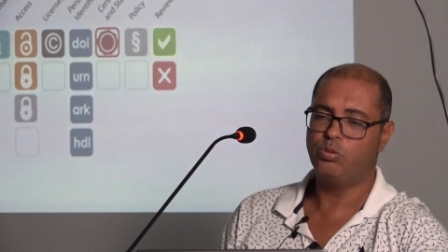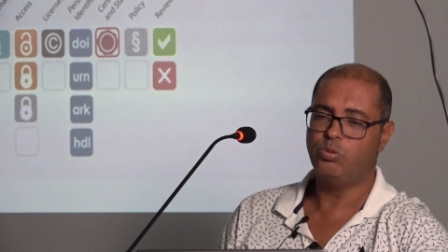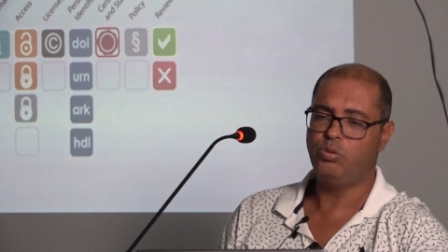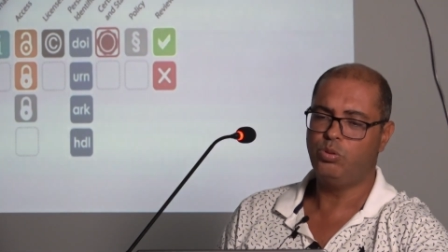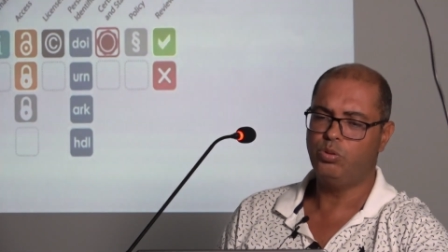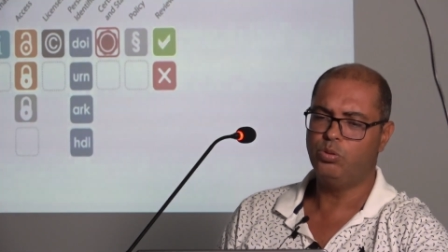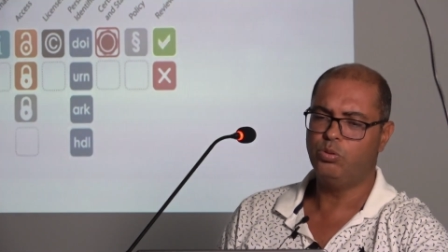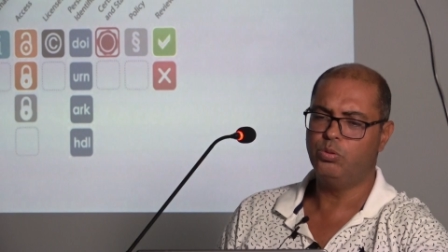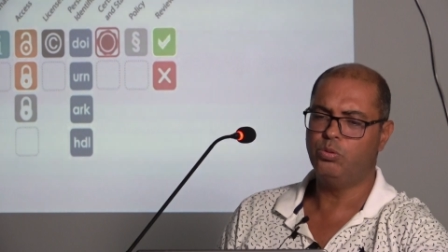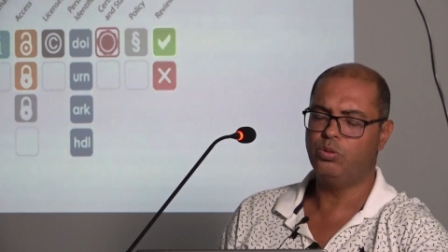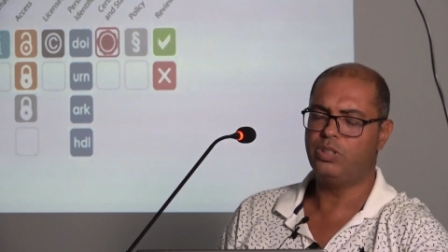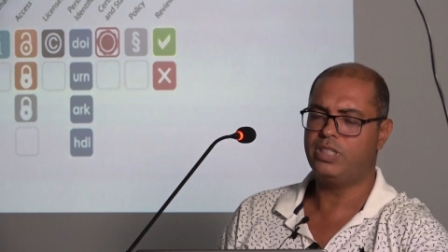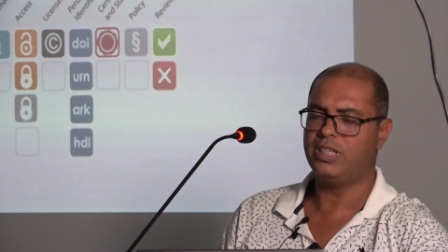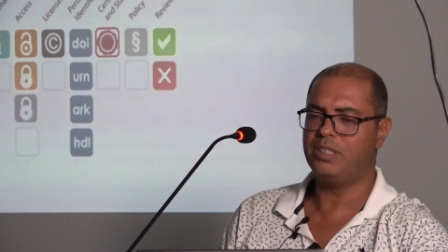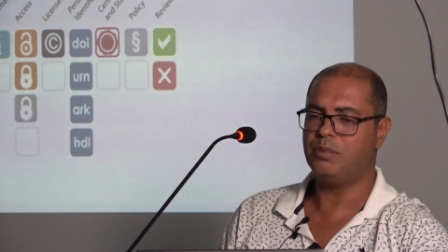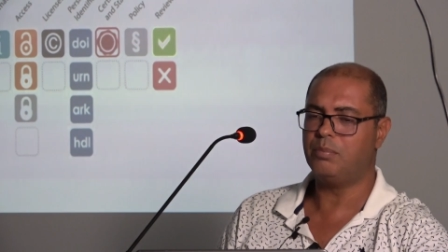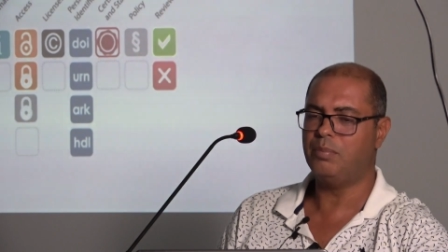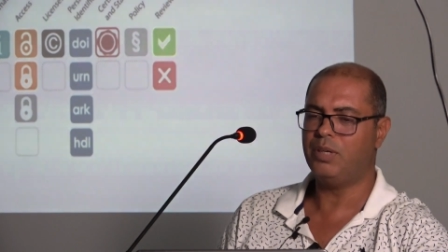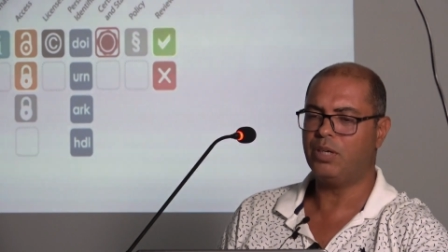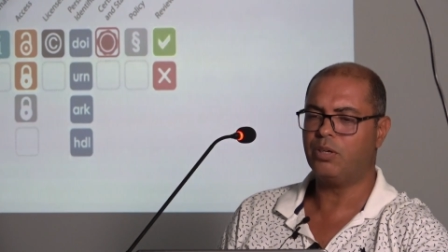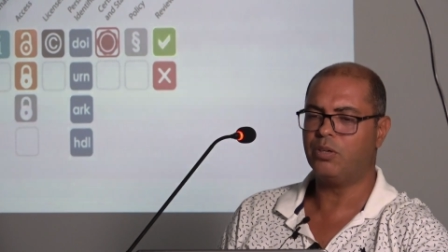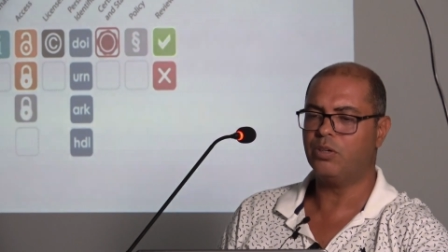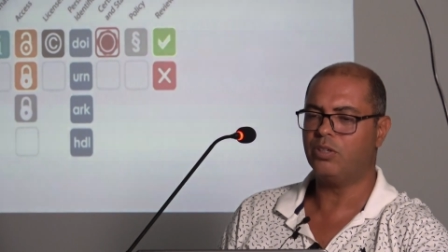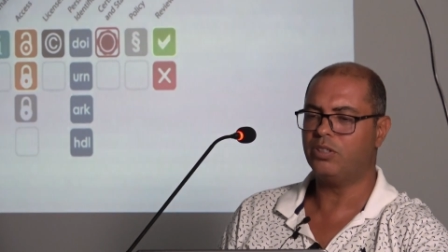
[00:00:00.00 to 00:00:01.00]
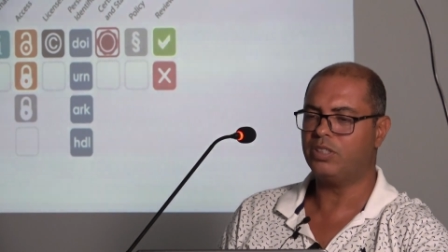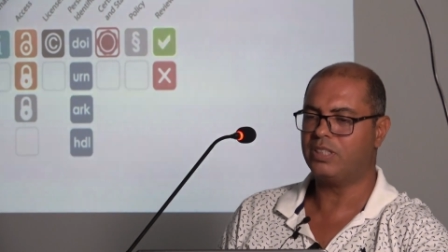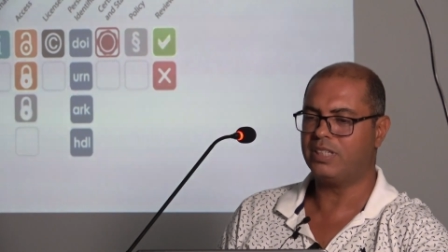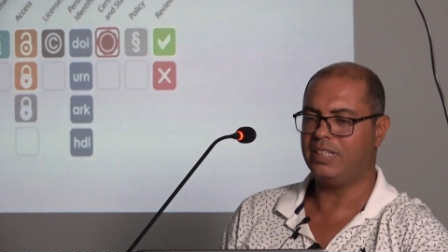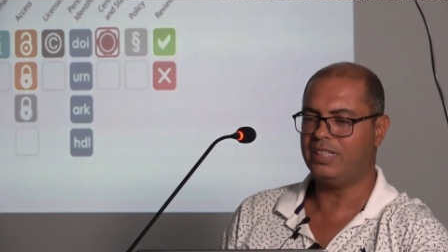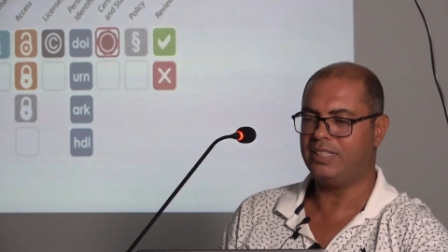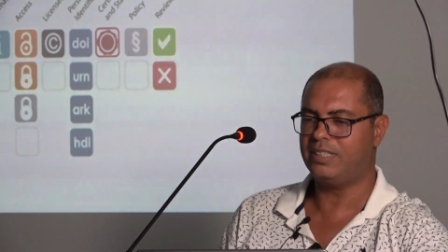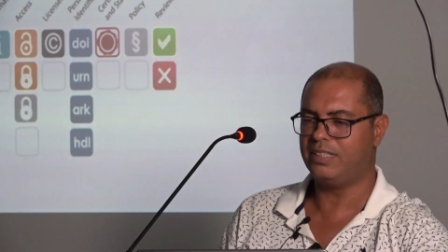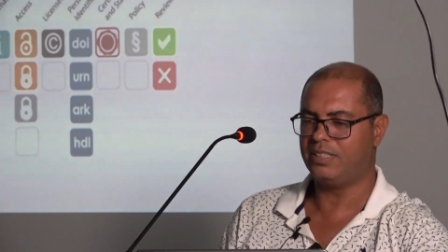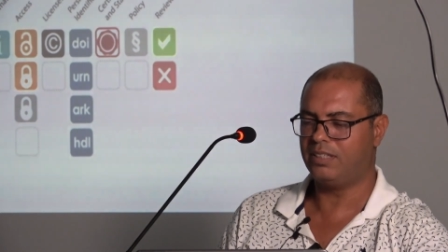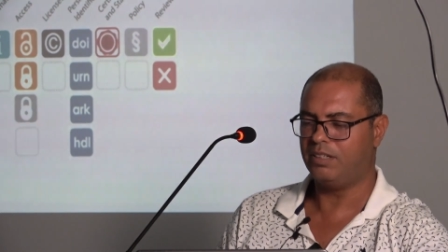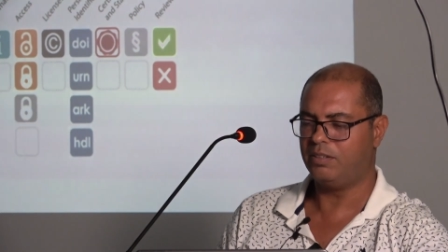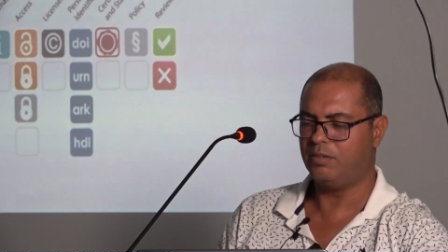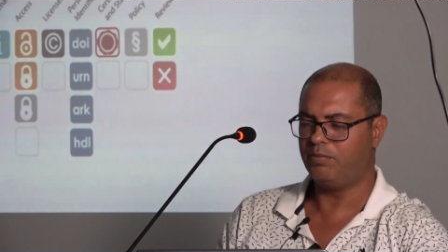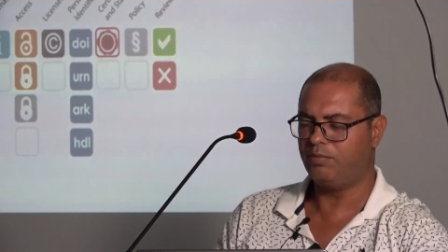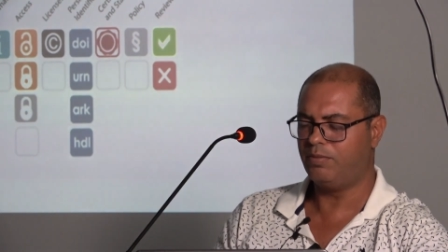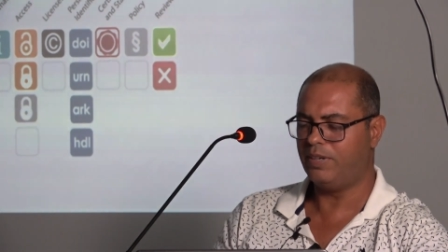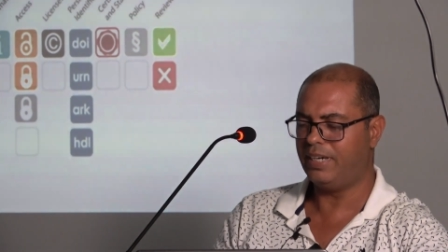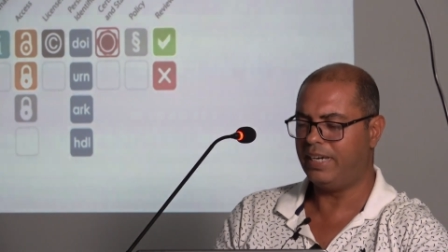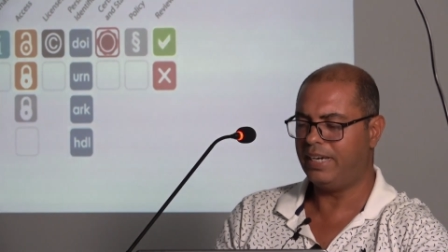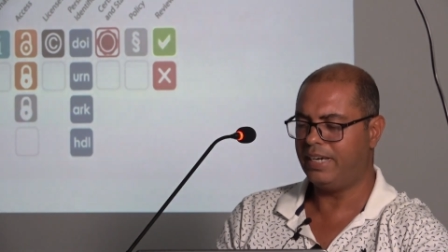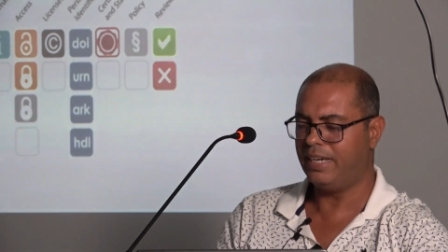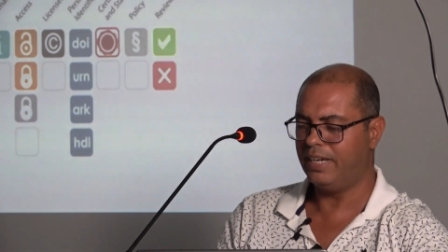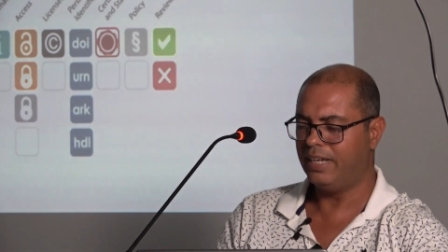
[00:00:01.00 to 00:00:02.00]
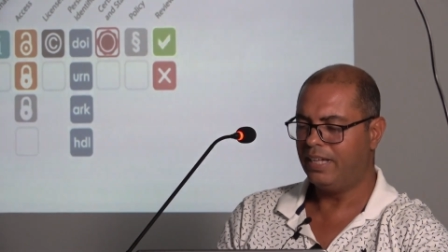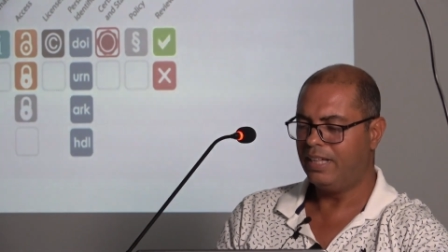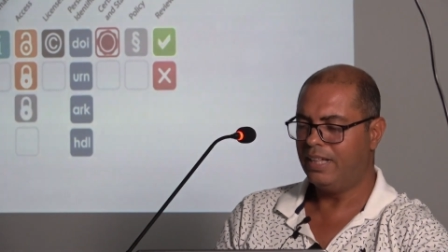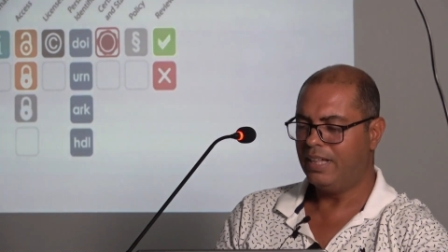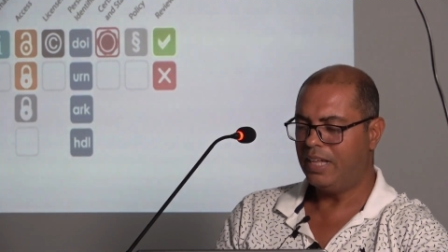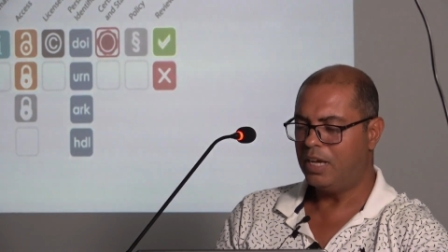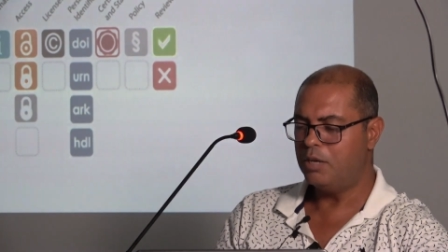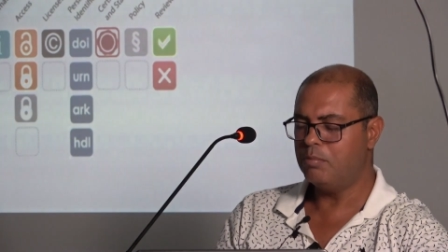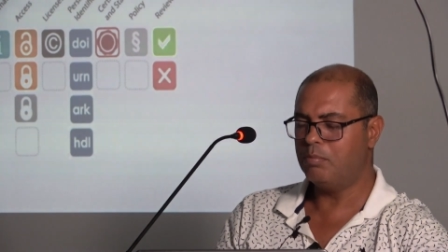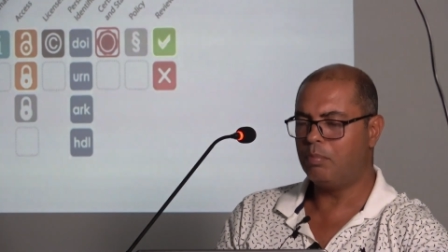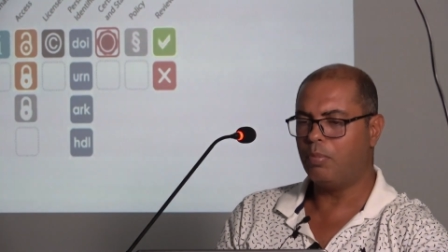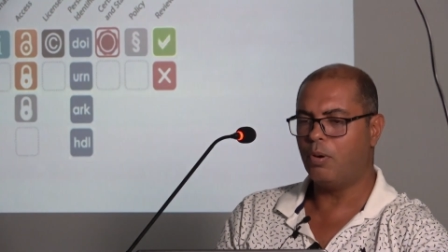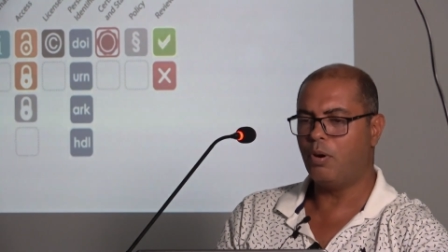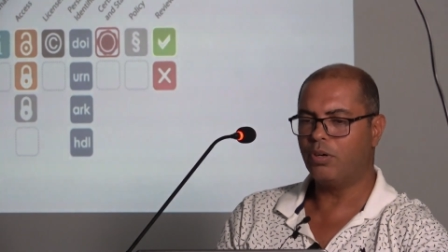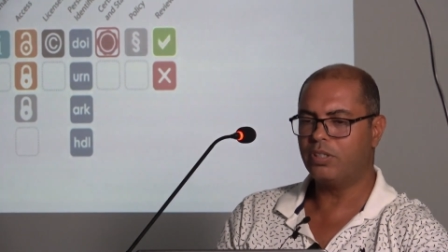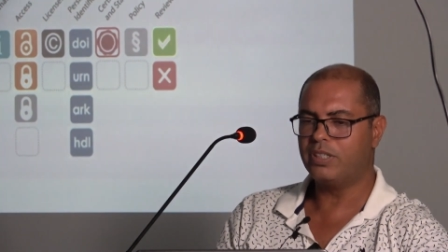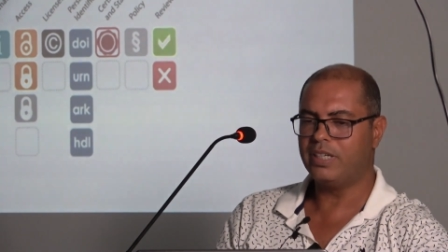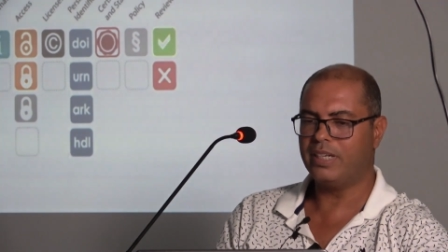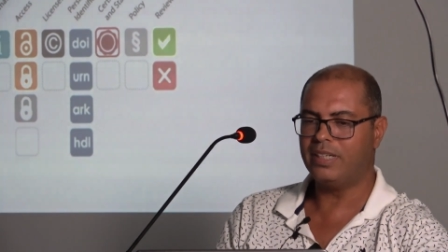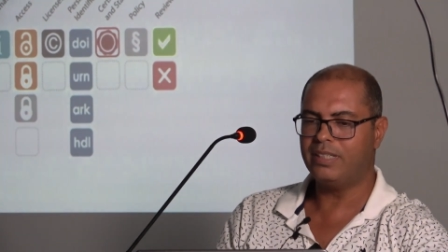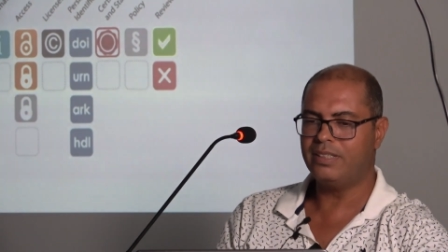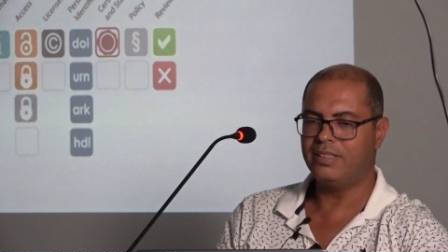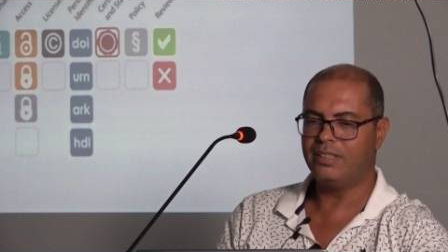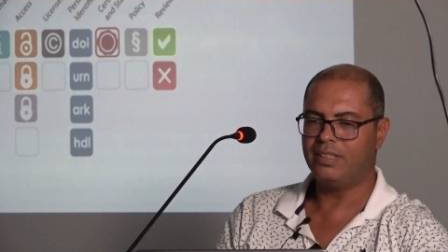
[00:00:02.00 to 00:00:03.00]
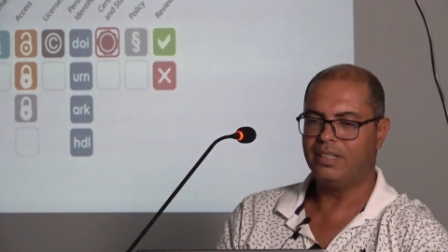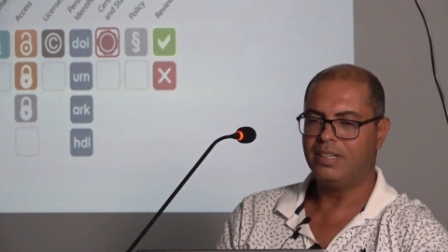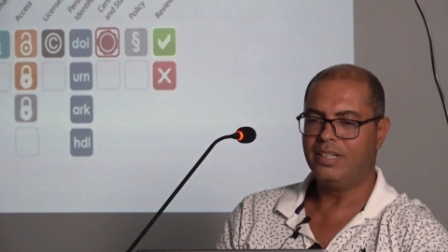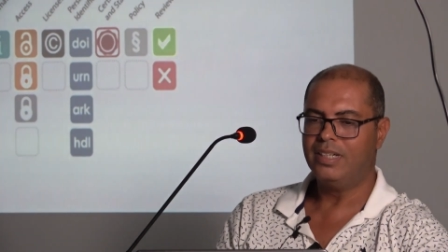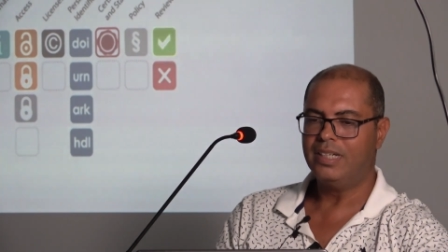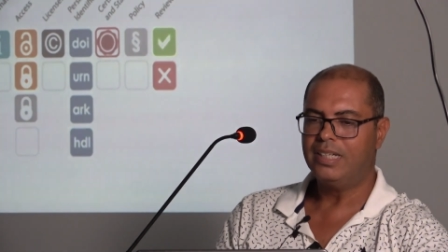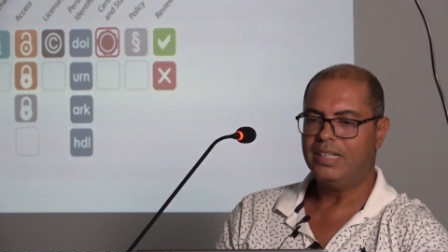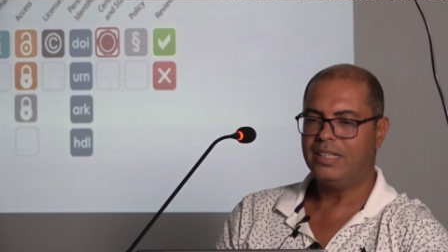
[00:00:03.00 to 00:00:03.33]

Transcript: to use it because it's a very important